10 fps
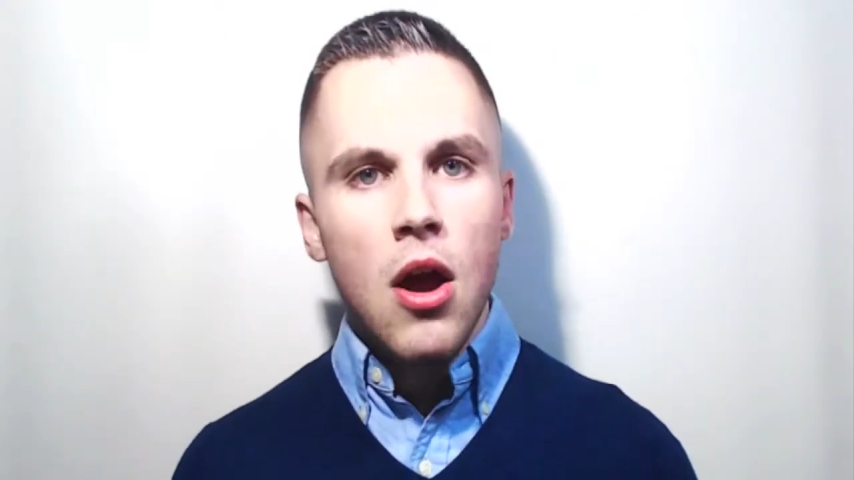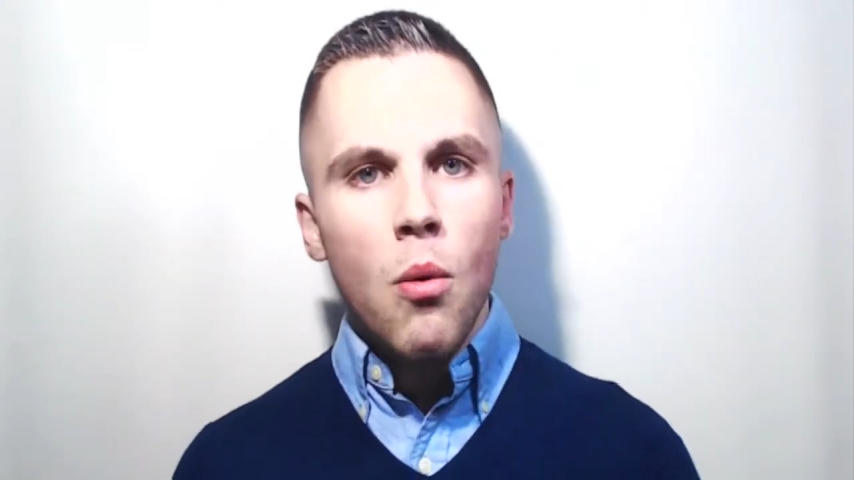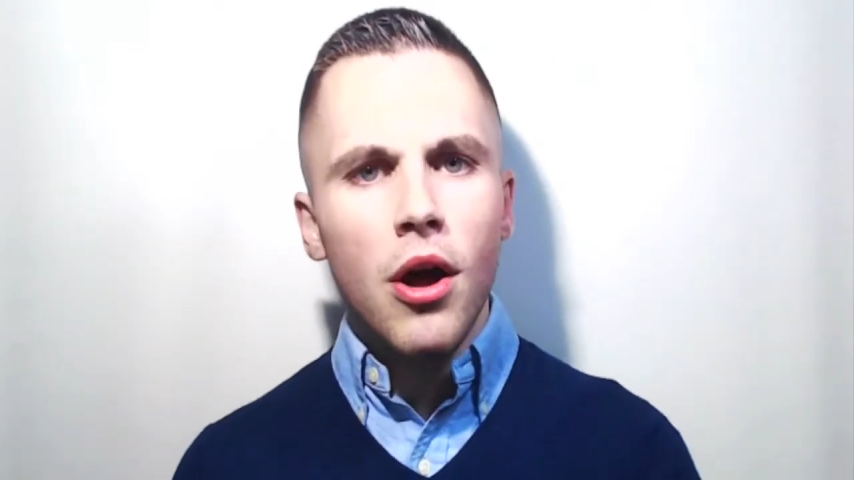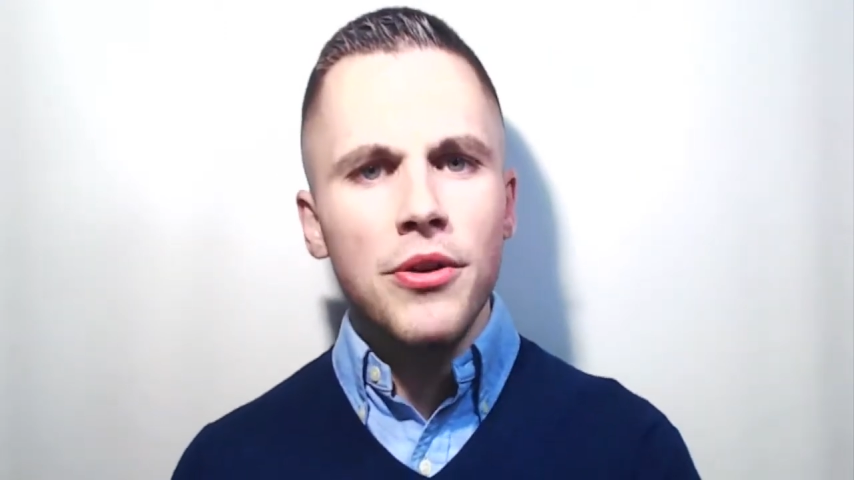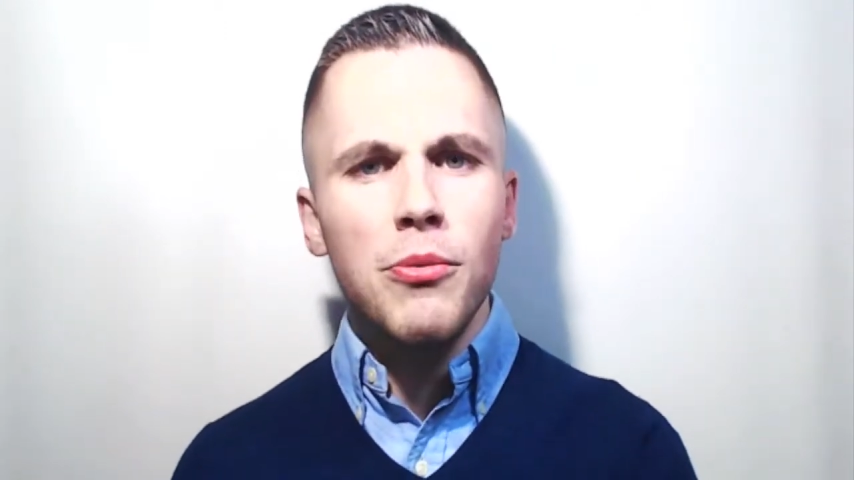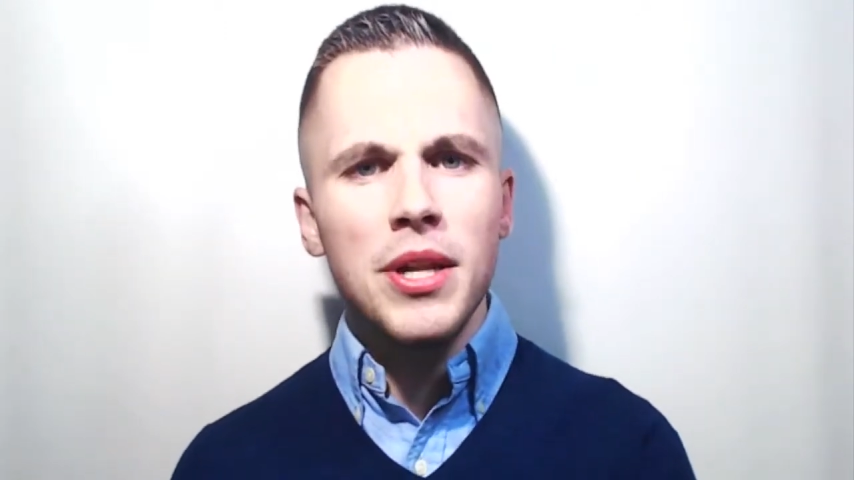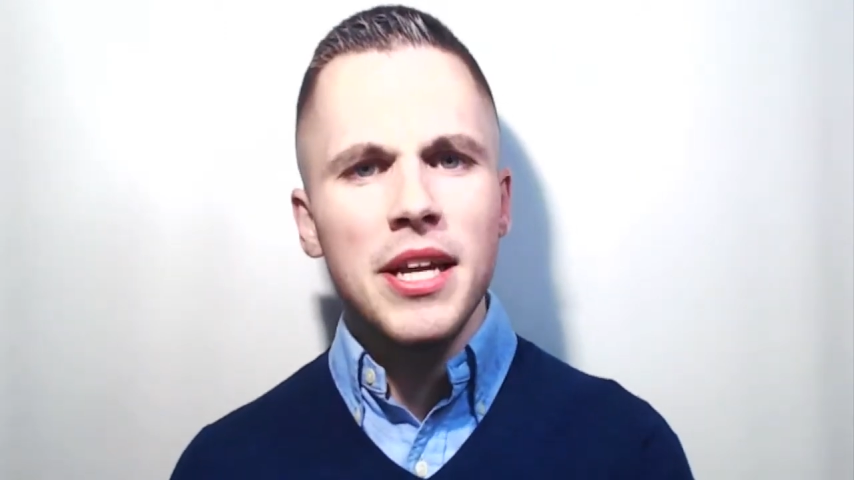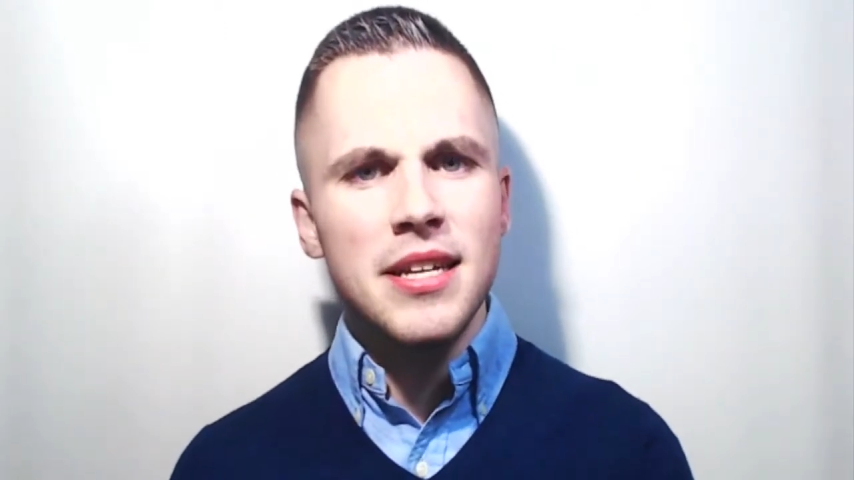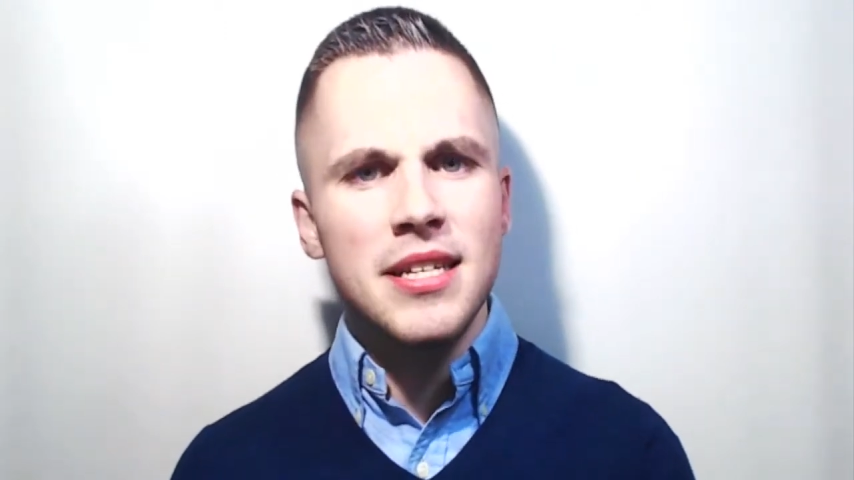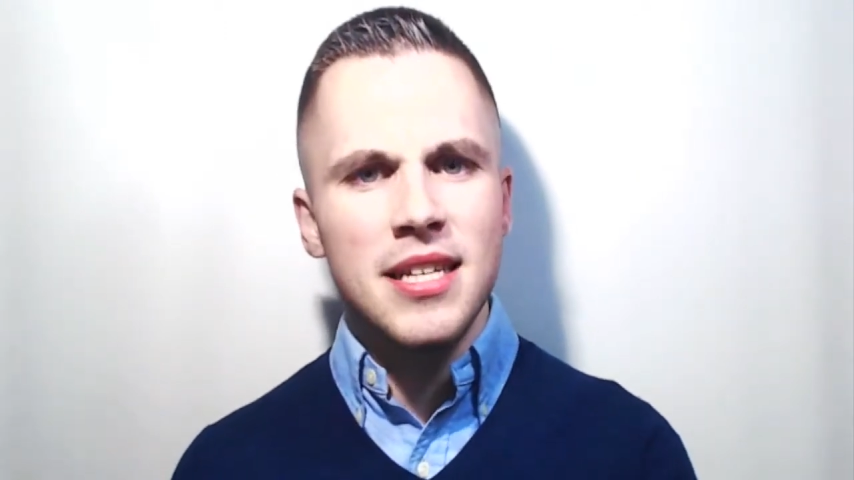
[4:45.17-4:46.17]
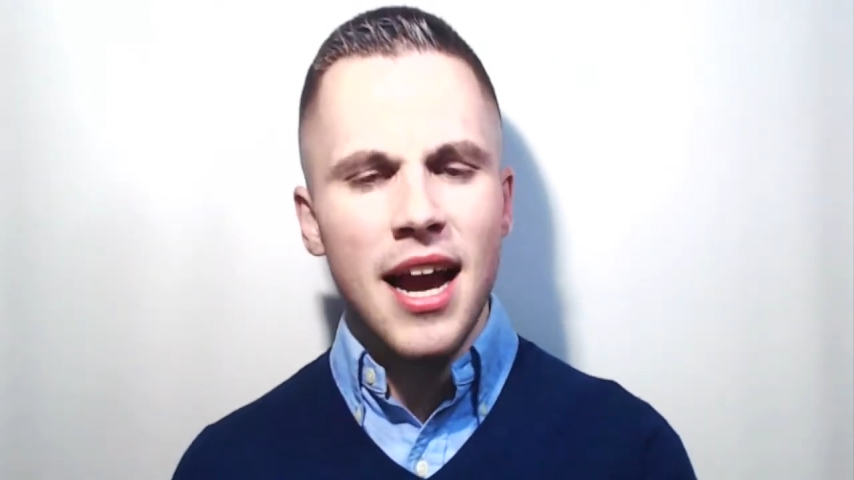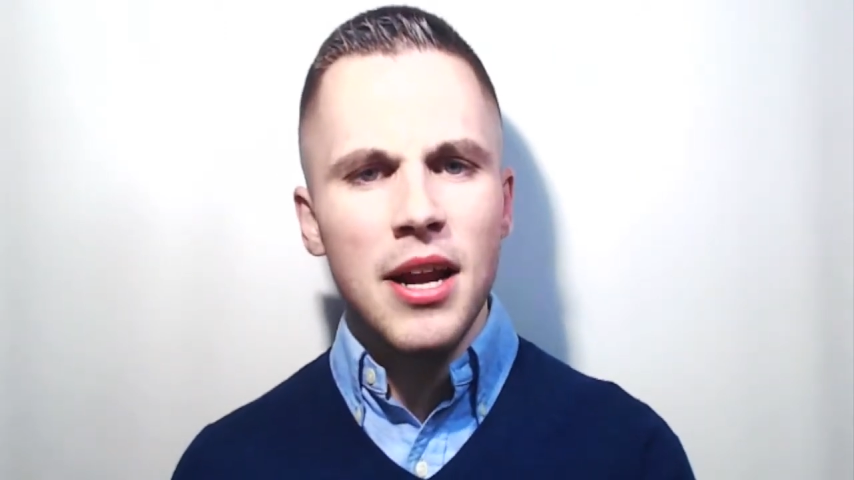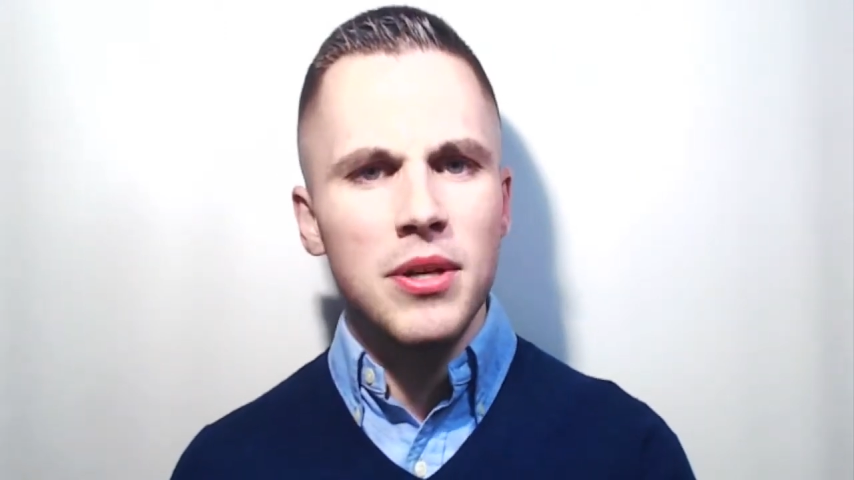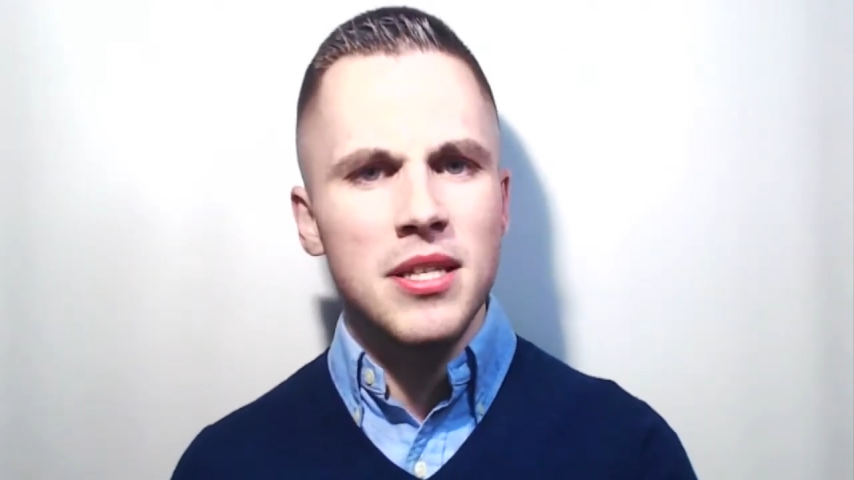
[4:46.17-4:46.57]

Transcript: Well, are they really going to sign with